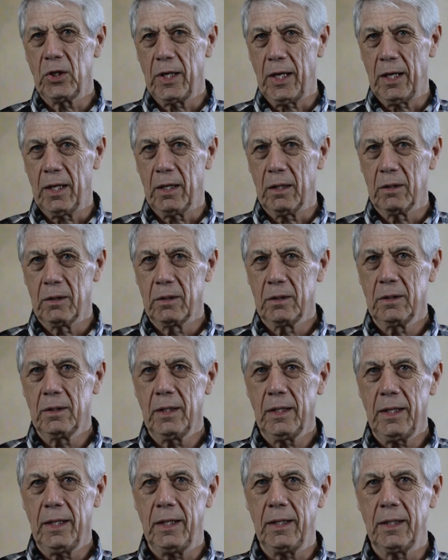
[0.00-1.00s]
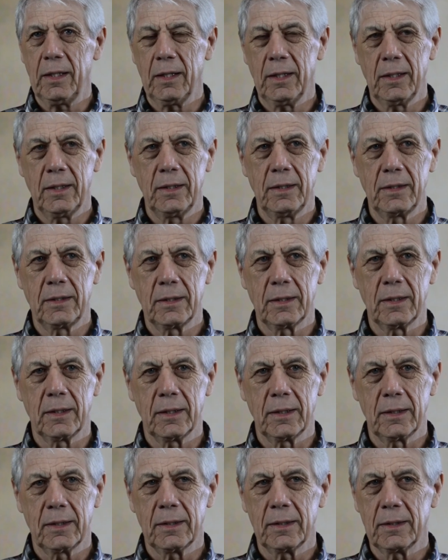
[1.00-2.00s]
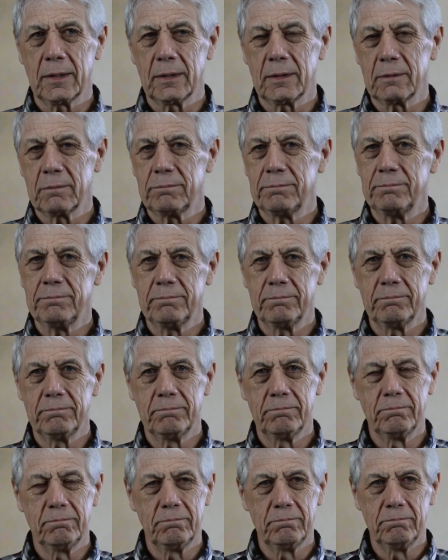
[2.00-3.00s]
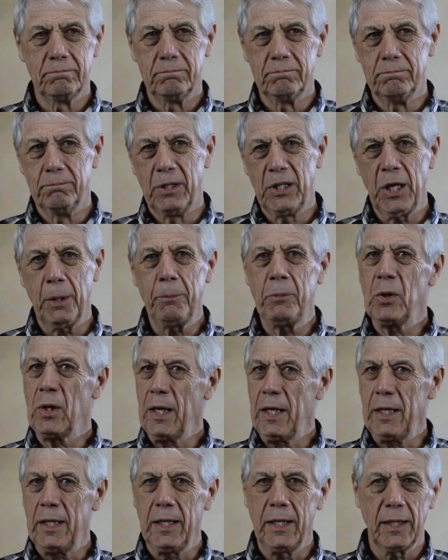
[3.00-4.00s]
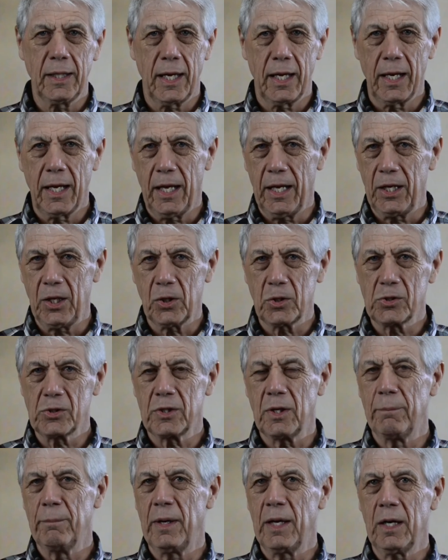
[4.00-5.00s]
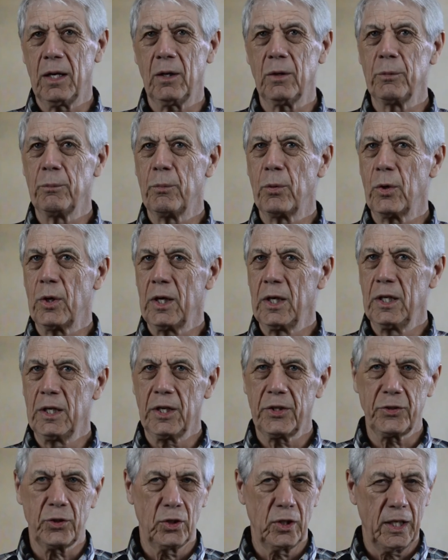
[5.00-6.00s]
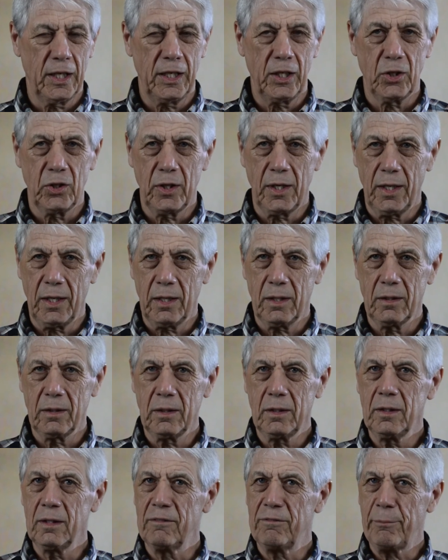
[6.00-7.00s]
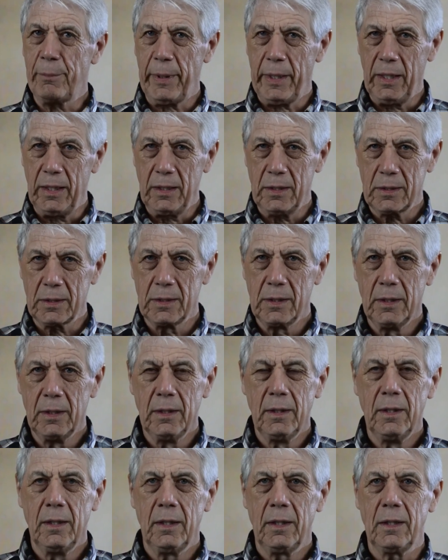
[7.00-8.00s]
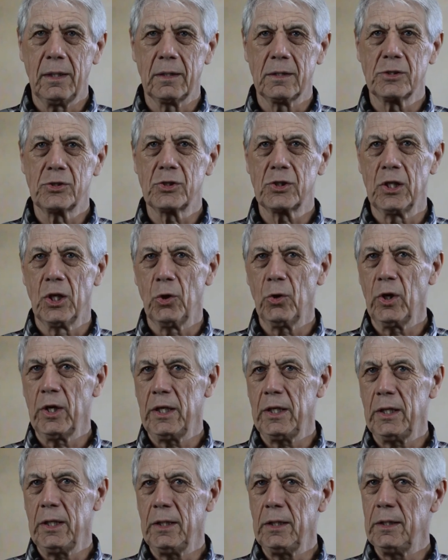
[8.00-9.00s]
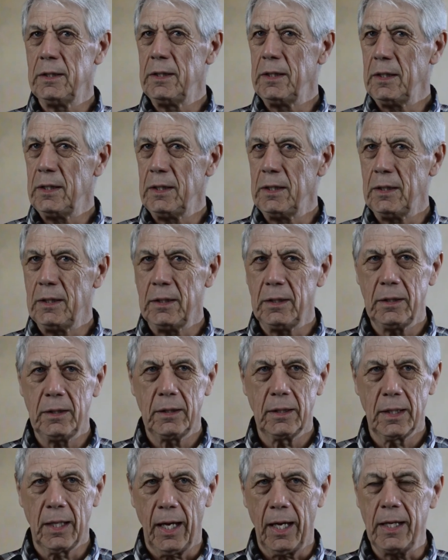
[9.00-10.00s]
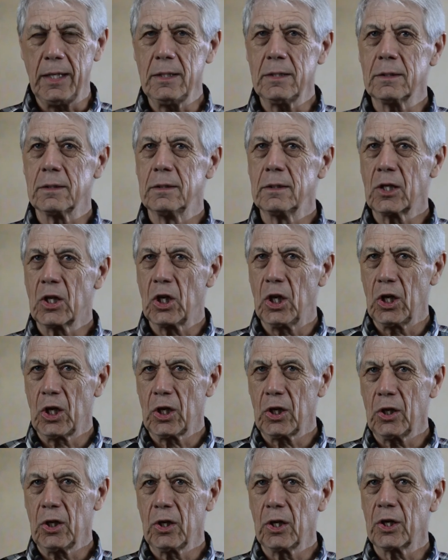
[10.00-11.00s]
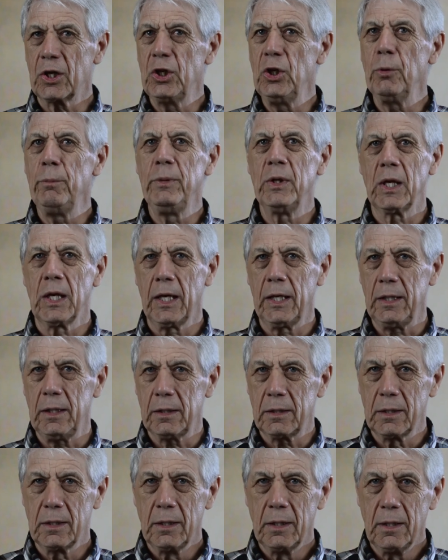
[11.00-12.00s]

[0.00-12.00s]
down and manipulating that layer somehow and putting another layer down of paint. And slowly, the light and color accumulate.